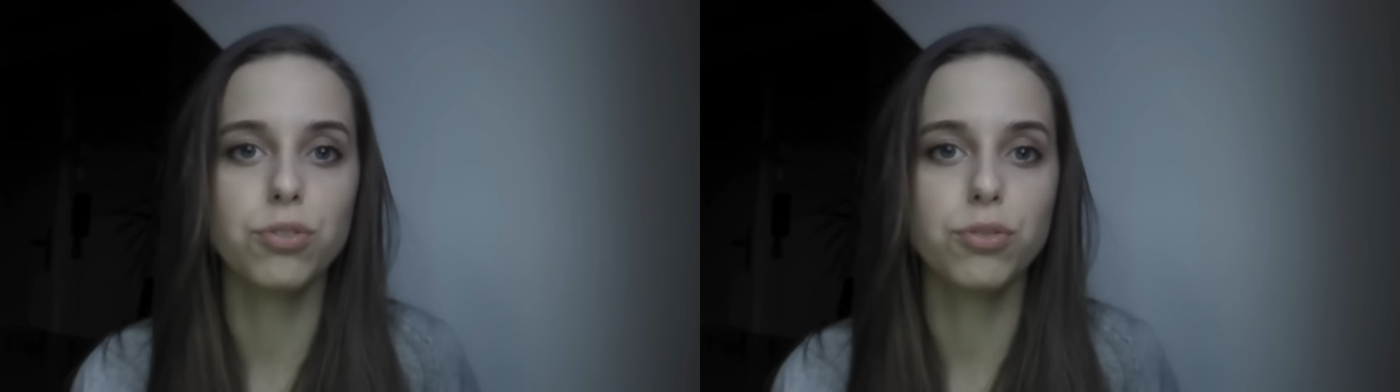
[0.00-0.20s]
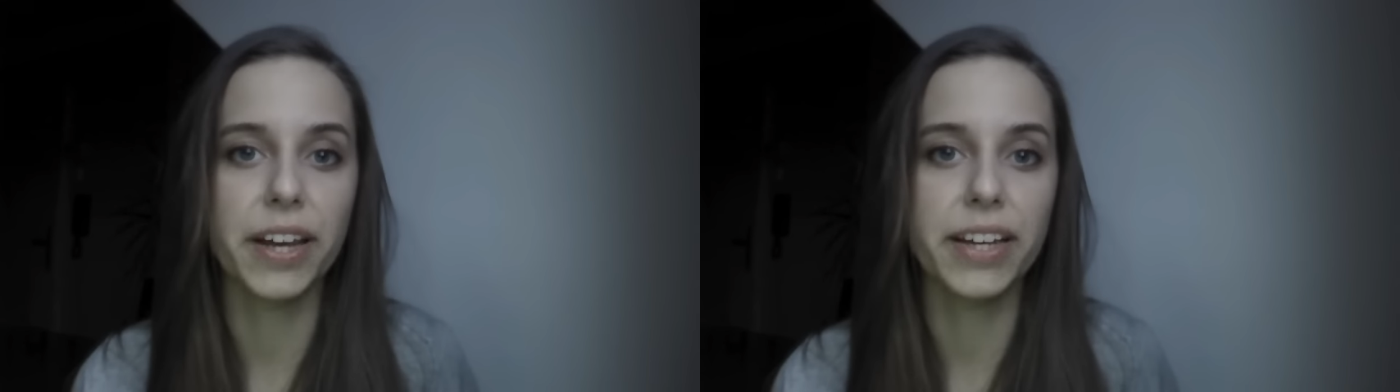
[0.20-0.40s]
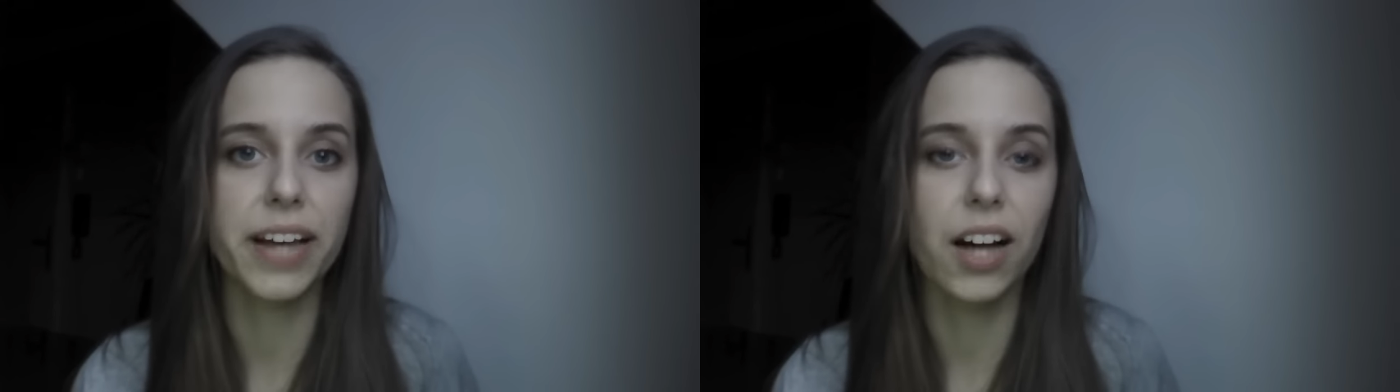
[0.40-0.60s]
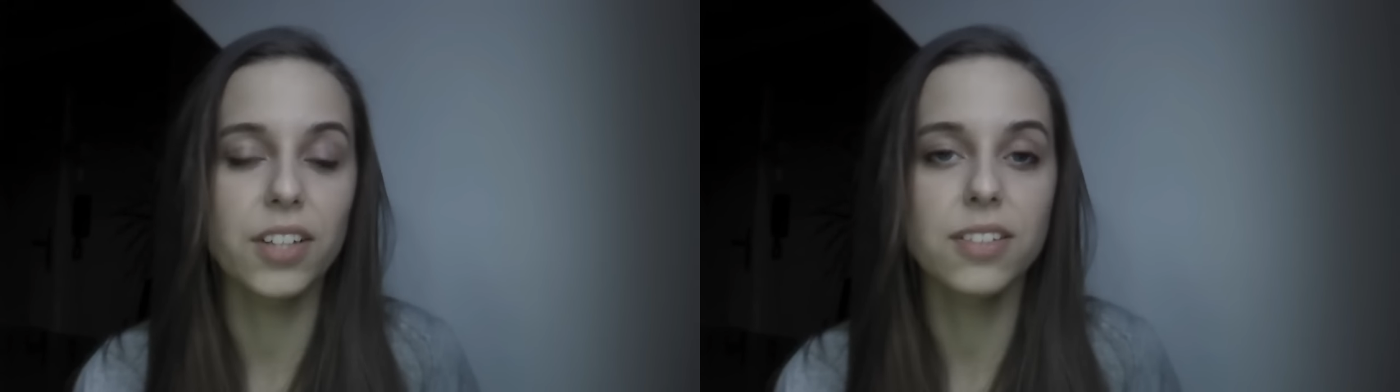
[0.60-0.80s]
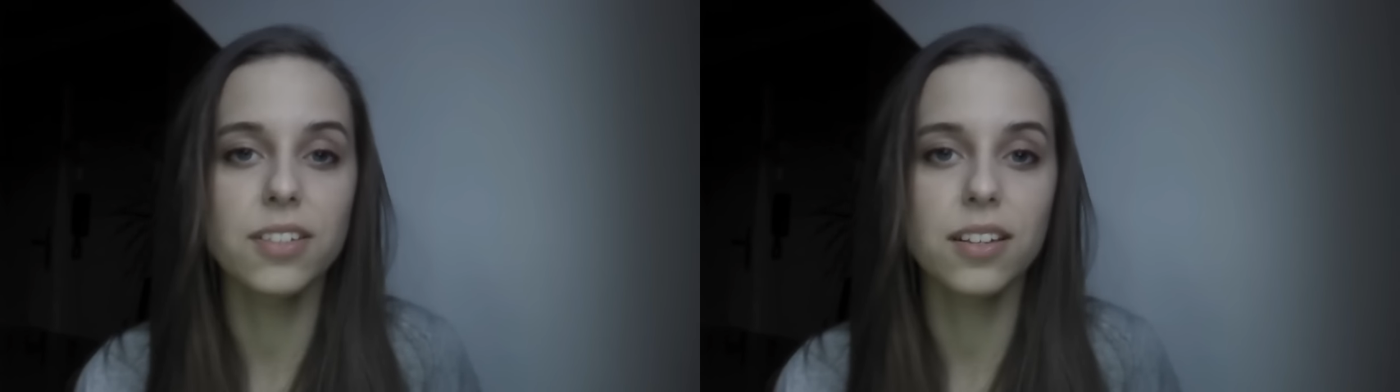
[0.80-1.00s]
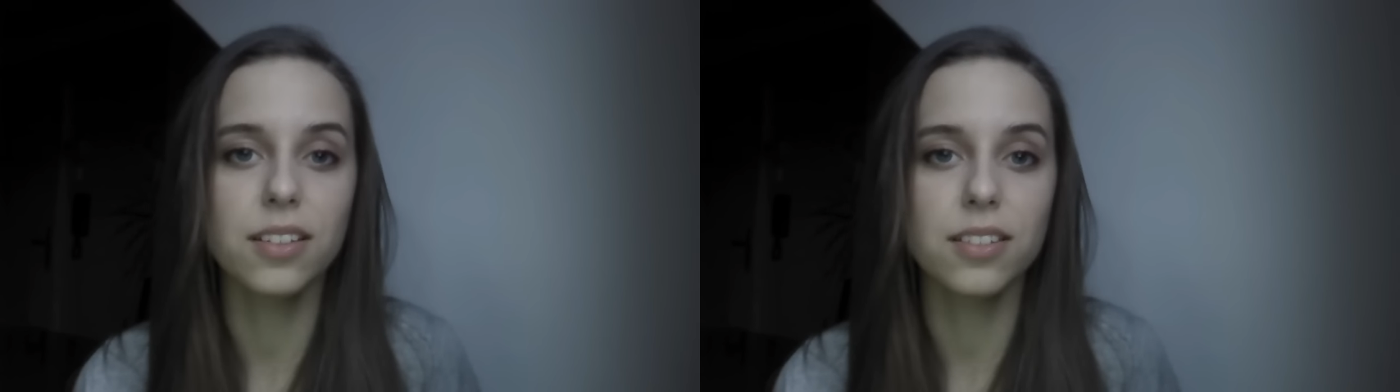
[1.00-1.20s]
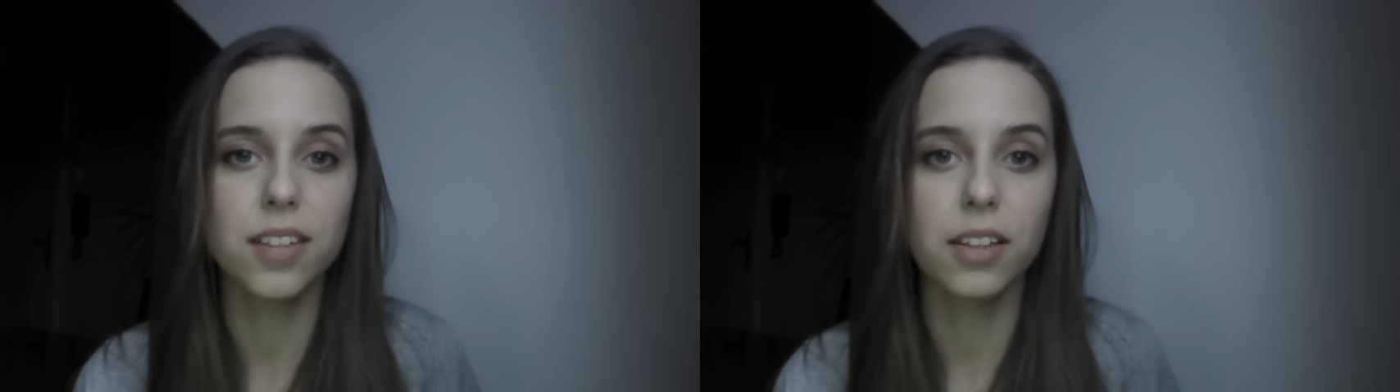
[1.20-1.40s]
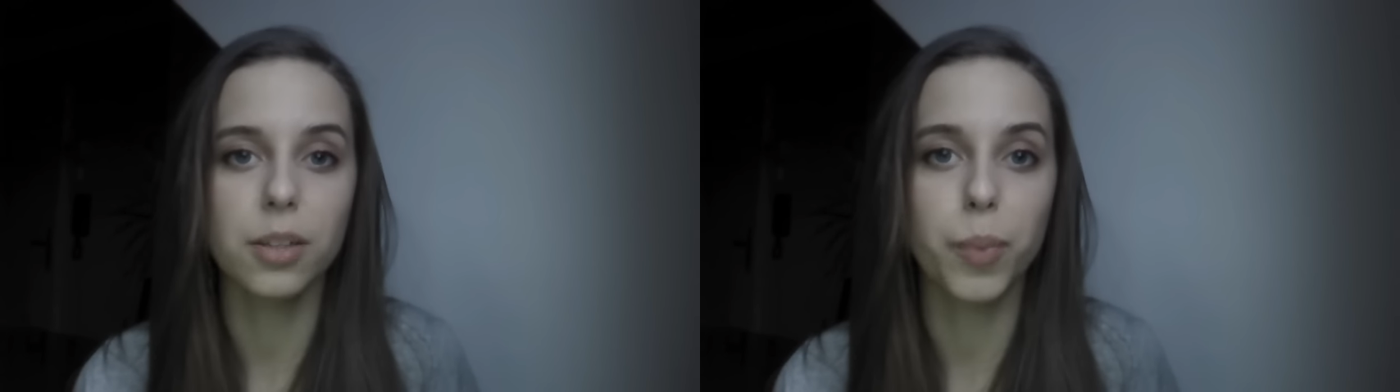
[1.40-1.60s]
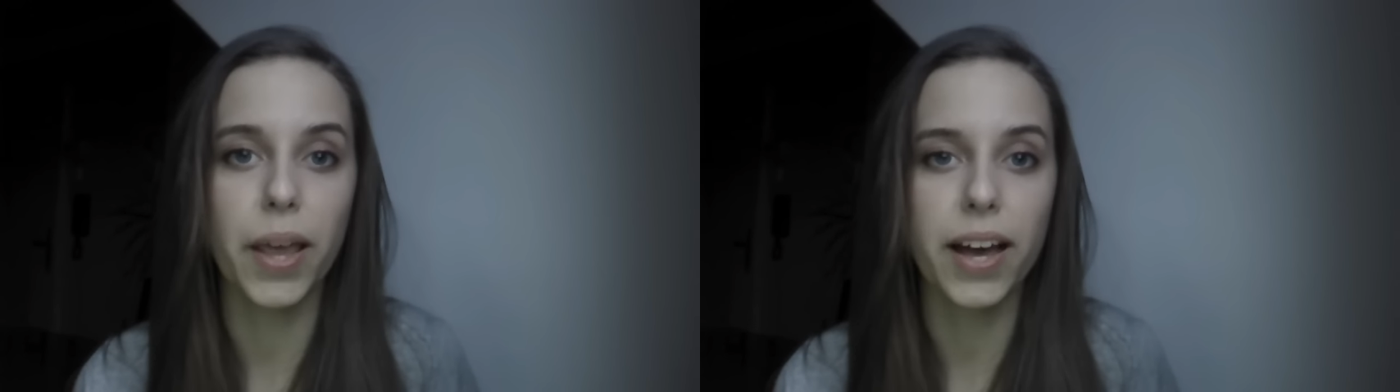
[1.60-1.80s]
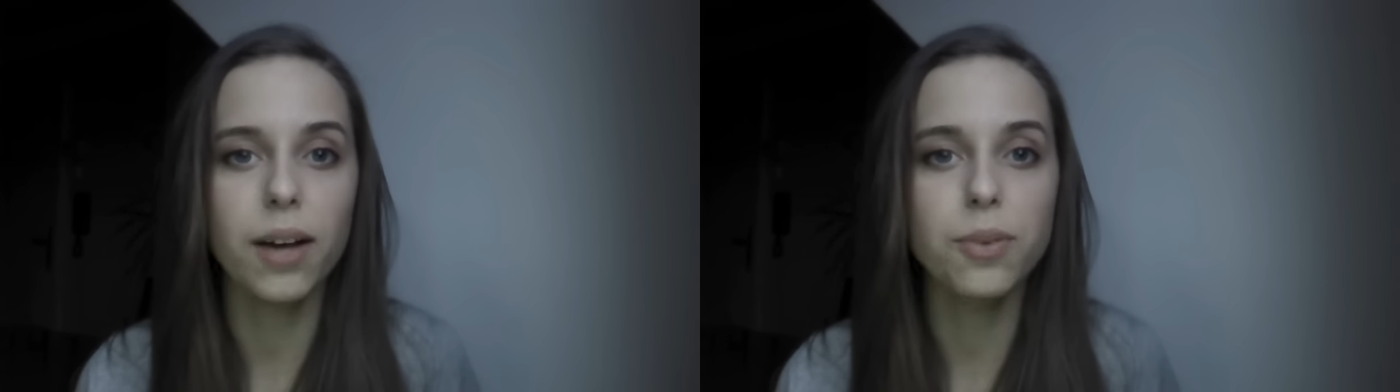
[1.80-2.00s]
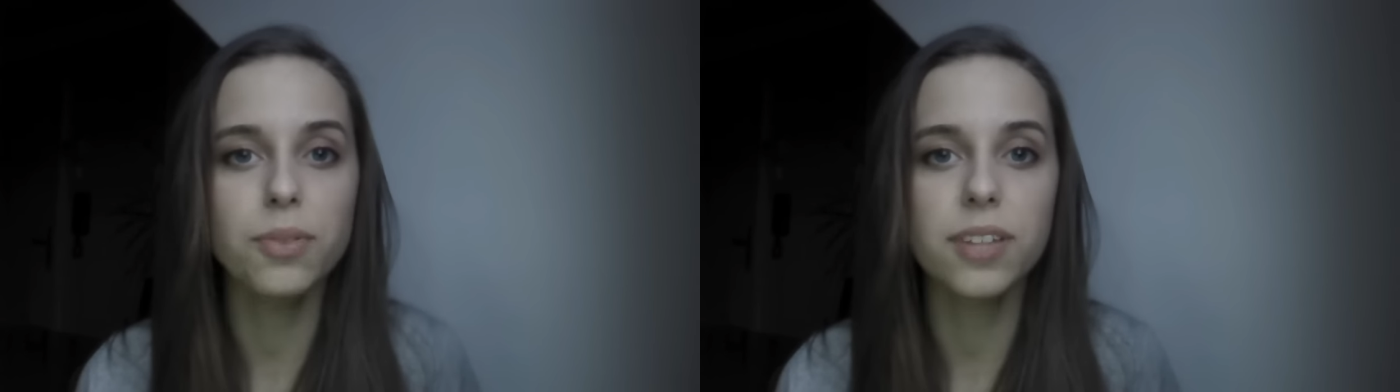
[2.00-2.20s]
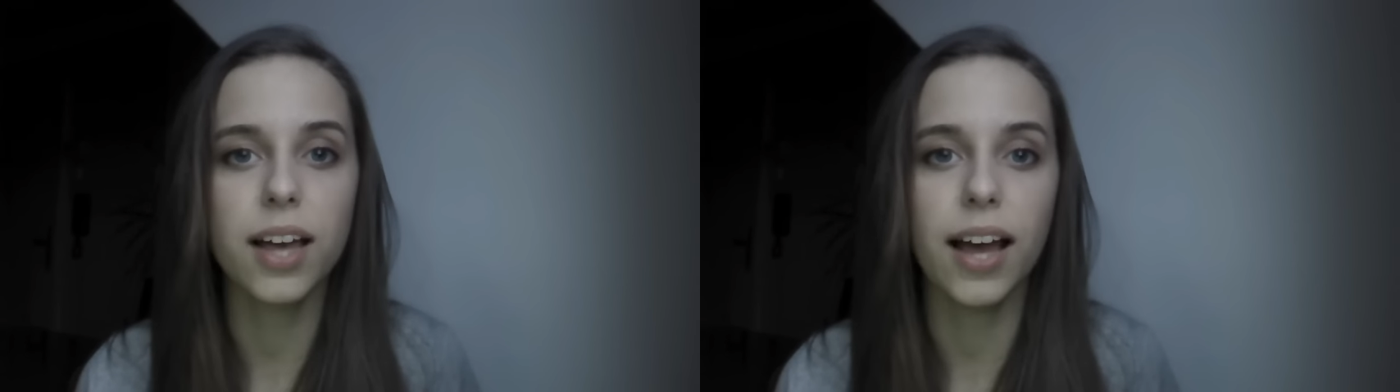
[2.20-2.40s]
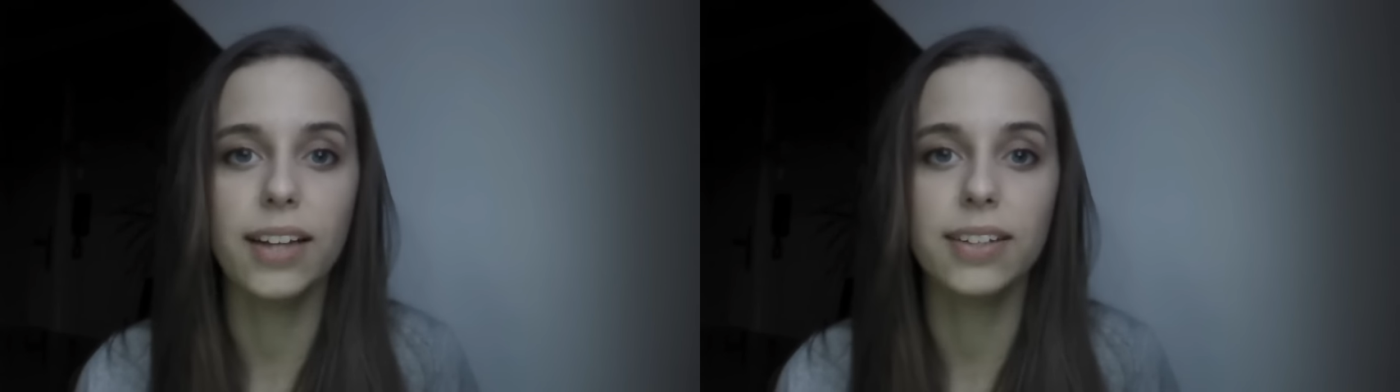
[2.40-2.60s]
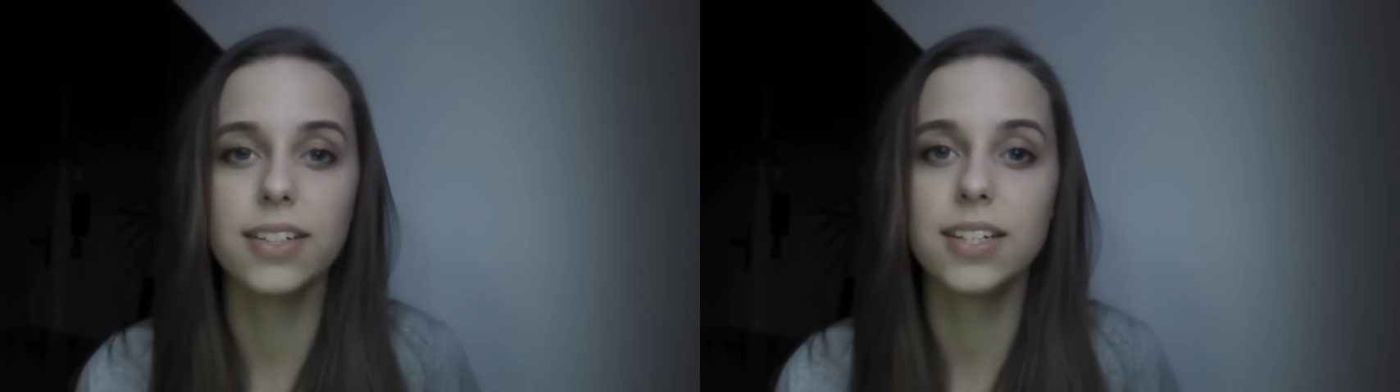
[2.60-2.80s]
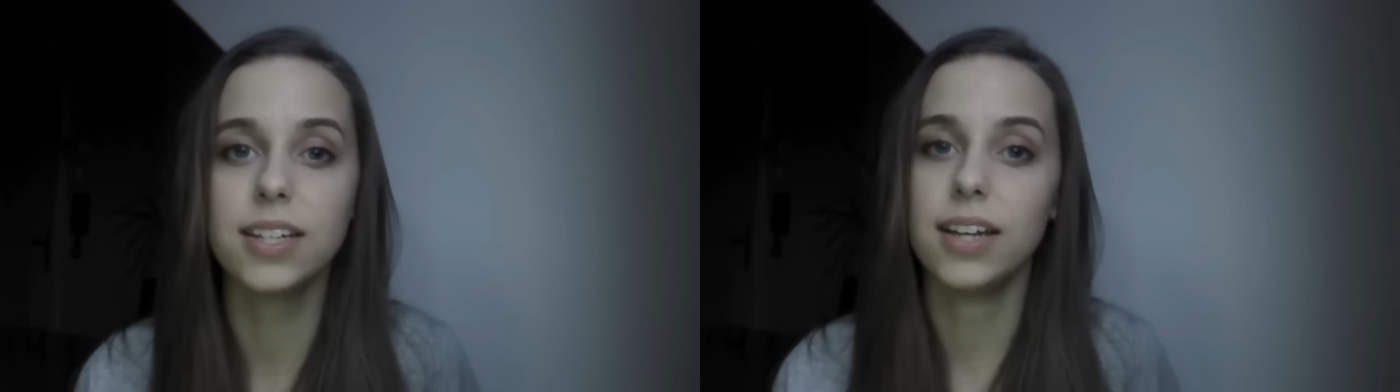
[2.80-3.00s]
Grey Gardens in the Southwark Playhouse, and